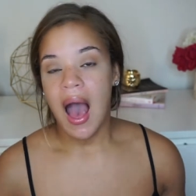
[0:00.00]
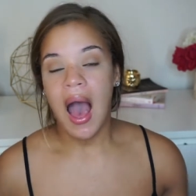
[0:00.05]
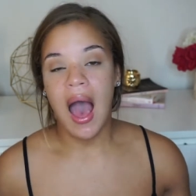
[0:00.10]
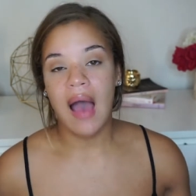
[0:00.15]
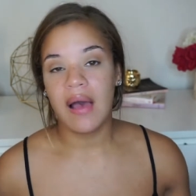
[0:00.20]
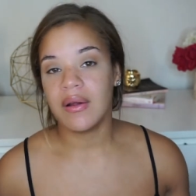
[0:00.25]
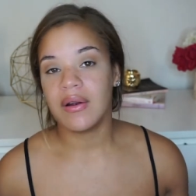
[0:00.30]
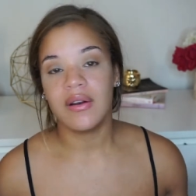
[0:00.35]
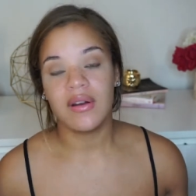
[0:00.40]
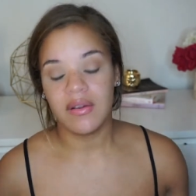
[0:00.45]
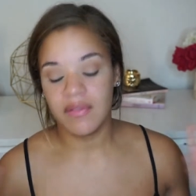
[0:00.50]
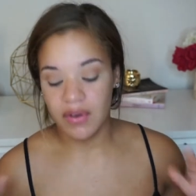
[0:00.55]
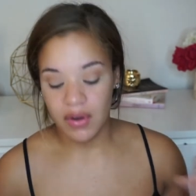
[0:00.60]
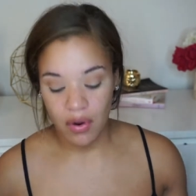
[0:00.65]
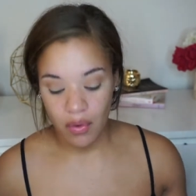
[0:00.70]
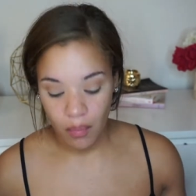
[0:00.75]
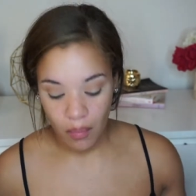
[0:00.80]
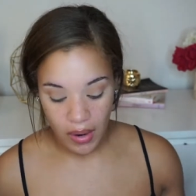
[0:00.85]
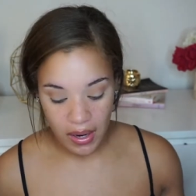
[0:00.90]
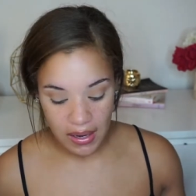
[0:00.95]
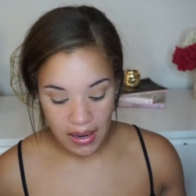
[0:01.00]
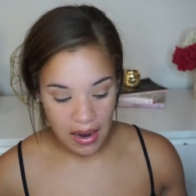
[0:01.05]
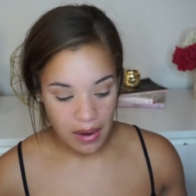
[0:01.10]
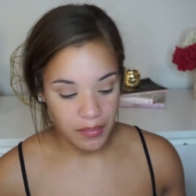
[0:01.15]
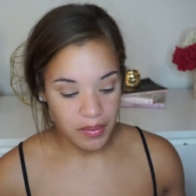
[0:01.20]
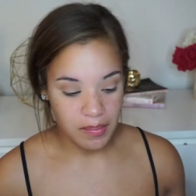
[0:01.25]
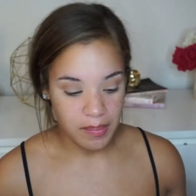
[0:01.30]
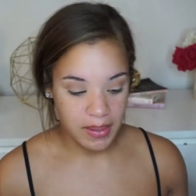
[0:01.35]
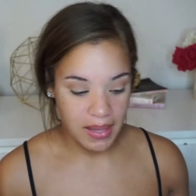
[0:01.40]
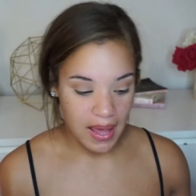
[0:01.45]
I don't even know when I
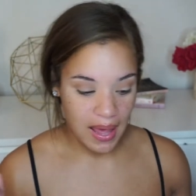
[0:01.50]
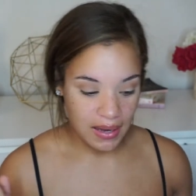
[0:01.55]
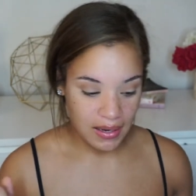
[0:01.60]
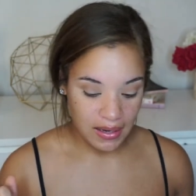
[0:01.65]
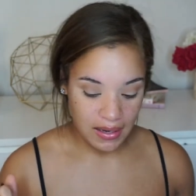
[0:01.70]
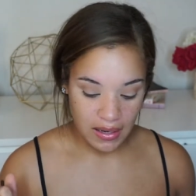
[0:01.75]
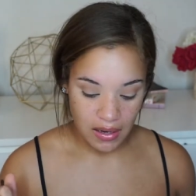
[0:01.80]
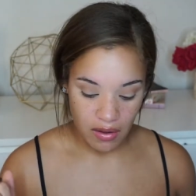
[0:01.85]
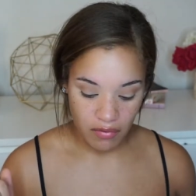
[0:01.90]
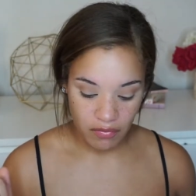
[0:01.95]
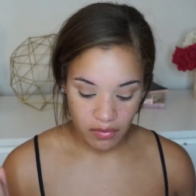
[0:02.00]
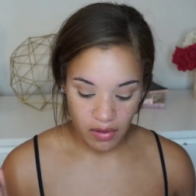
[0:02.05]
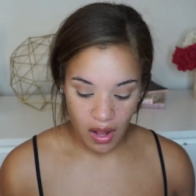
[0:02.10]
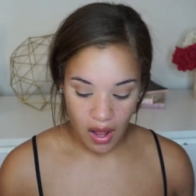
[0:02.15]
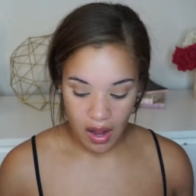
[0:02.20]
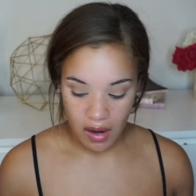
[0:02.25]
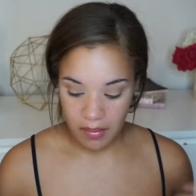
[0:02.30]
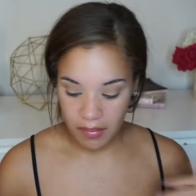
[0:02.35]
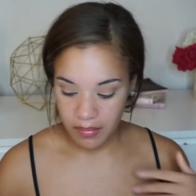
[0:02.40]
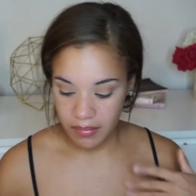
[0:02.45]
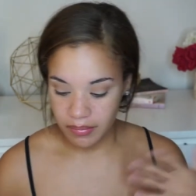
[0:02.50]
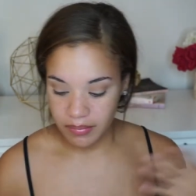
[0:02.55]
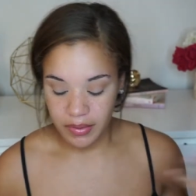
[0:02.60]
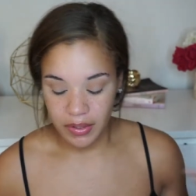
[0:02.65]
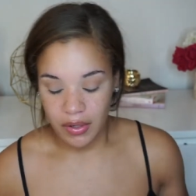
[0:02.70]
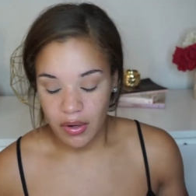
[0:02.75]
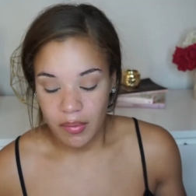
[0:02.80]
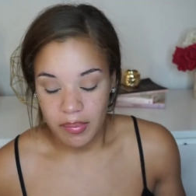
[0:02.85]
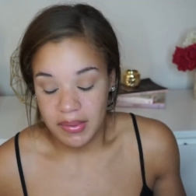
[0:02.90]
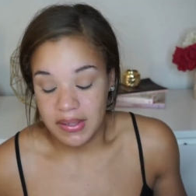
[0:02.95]
would be editing a vlog,
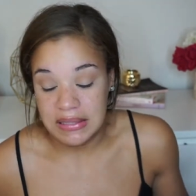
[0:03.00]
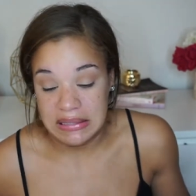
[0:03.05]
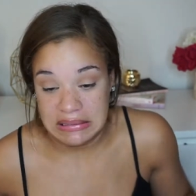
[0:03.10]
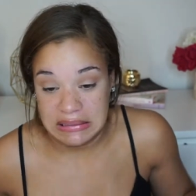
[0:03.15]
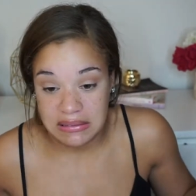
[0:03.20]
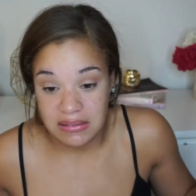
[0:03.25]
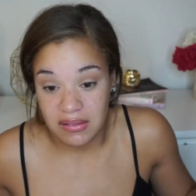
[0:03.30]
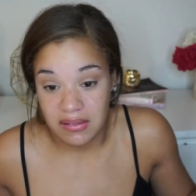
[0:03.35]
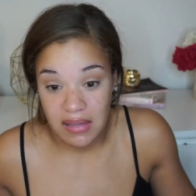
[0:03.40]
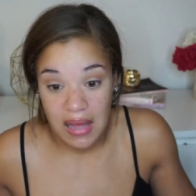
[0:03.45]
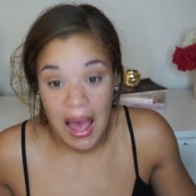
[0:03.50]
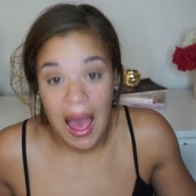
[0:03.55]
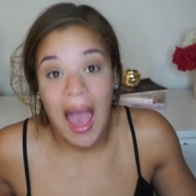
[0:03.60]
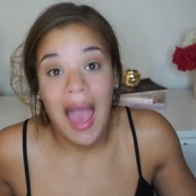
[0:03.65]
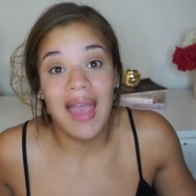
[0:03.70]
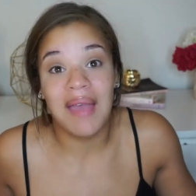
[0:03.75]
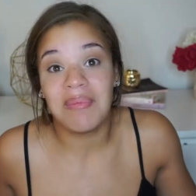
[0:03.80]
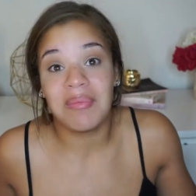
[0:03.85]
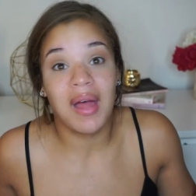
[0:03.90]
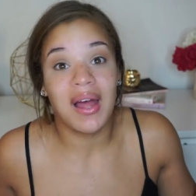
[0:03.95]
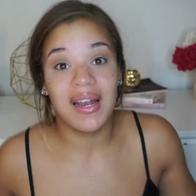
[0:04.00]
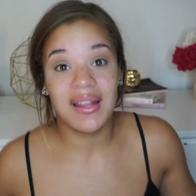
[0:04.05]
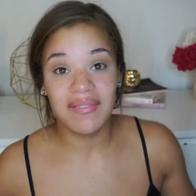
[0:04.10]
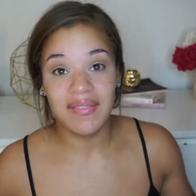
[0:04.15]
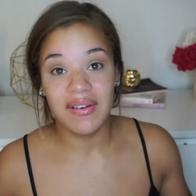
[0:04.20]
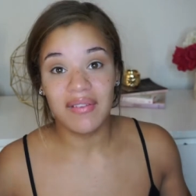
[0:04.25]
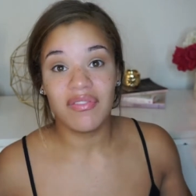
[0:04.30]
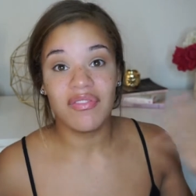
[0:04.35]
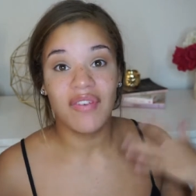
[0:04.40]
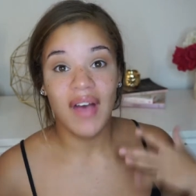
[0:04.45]
you know, because I'm not
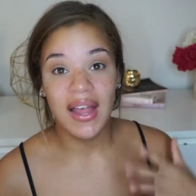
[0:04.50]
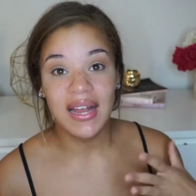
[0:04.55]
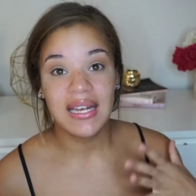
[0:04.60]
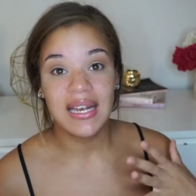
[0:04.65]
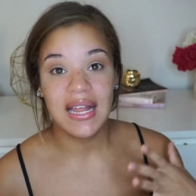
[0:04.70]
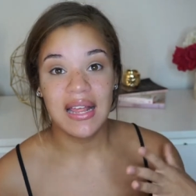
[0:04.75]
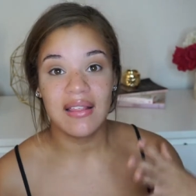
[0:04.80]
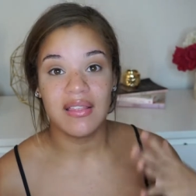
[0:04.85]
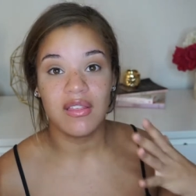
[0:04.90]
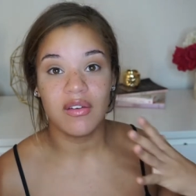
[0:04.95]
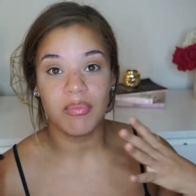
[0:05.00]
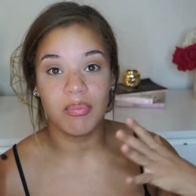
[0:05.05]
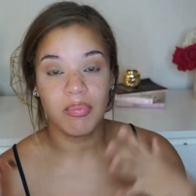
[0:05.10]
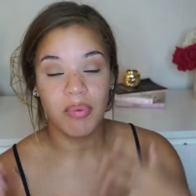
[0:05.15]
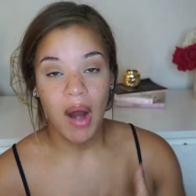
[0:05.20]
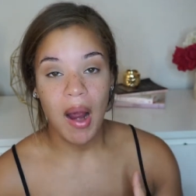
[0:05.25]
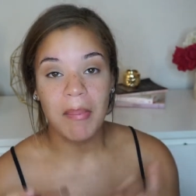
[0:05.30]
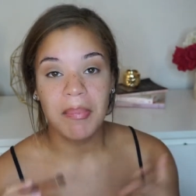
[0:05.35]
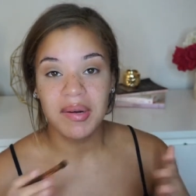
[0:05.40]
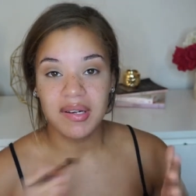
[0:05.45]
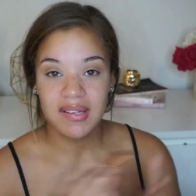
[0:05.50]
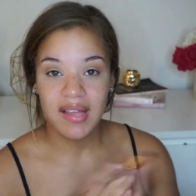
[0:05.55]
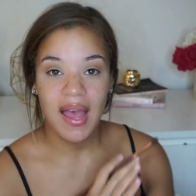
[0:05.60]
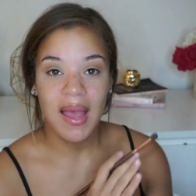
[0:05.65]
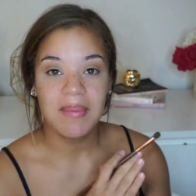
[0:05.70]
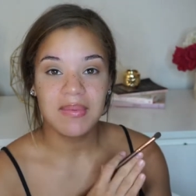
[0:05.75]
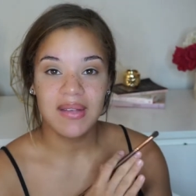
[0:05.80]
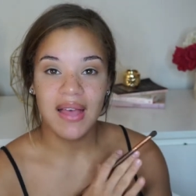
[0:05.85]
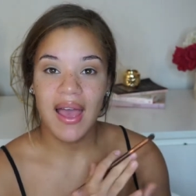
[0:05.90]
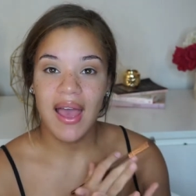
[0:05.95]
even finding the proper
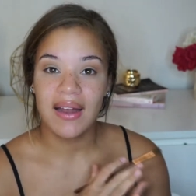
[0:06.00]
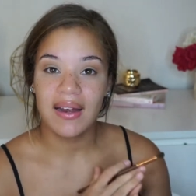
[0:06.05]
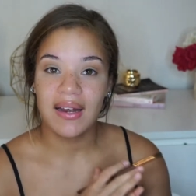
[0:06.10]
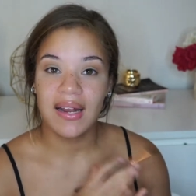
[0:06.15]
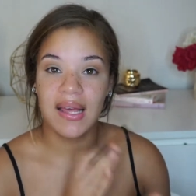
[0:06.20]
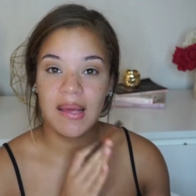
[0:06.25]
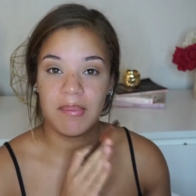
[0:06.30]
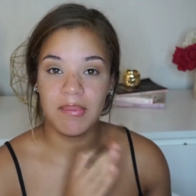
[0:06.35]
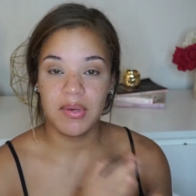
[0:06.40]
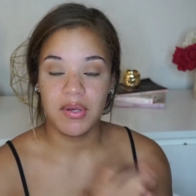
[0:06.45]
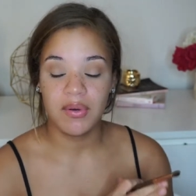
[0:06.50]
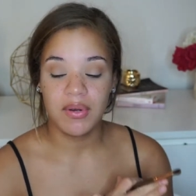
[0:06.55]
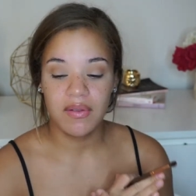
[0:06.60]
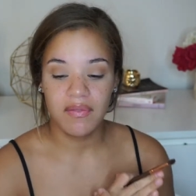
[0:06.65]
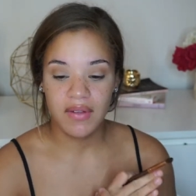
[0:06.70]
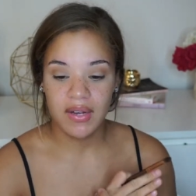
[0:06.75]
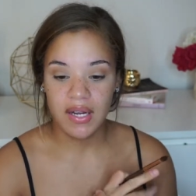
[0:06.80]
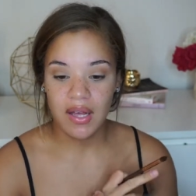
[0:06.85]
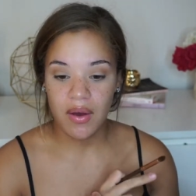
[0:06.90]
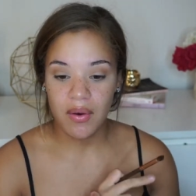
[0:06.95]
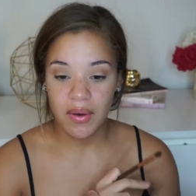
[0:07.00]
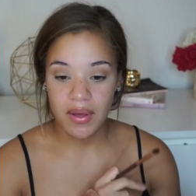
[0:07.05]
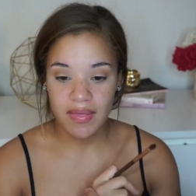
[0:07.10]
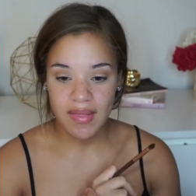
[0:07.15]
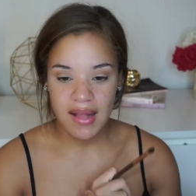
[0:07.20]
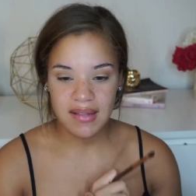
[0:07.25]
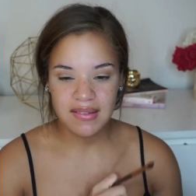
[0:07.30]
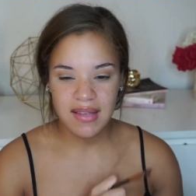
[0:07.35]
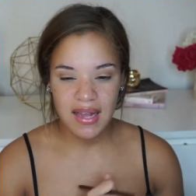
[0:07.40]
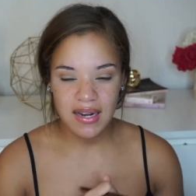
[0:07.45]
time to edit a beauty video,
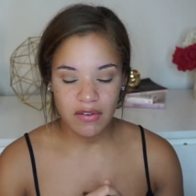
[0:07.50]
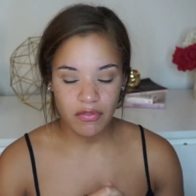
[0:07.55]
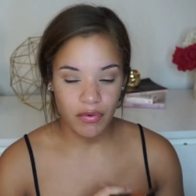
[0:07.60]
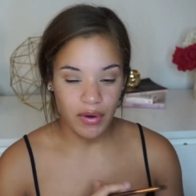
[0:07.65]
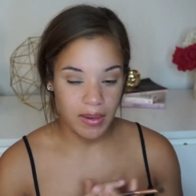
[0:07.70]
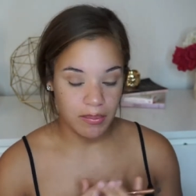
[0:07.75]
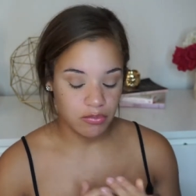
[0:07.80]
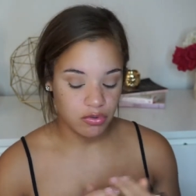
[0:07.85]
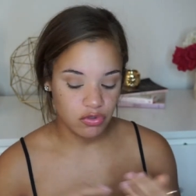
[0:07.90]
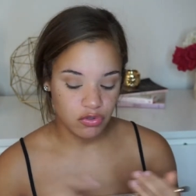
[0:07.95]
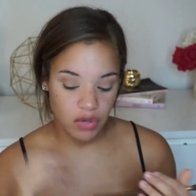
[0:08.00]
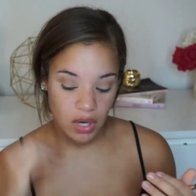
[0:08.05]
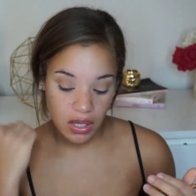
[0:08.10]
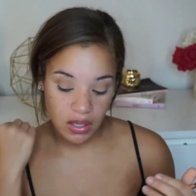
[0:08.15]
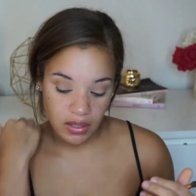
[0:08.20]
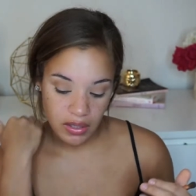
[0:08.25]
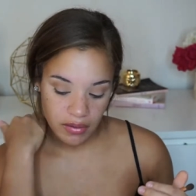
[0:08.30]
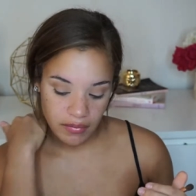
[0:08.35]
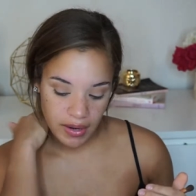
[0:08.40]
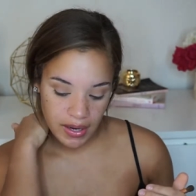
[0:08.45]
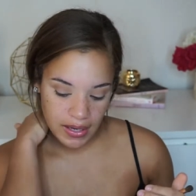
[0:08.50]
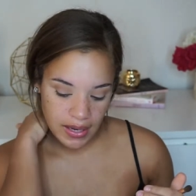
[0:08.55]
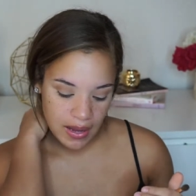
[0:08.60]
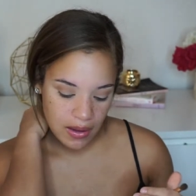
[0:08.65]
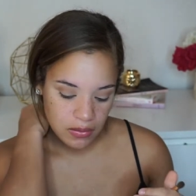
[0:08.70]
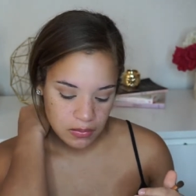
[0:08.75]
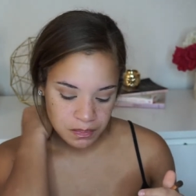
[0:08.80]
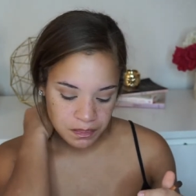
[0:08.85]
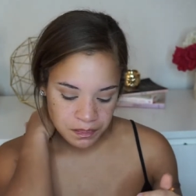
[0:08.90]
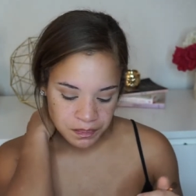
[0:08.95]
and that's kind of where I'm struggling right
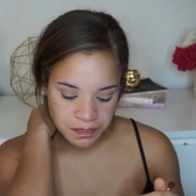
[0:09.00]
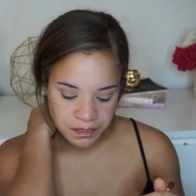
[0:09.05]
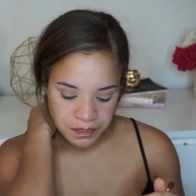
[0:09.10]
now.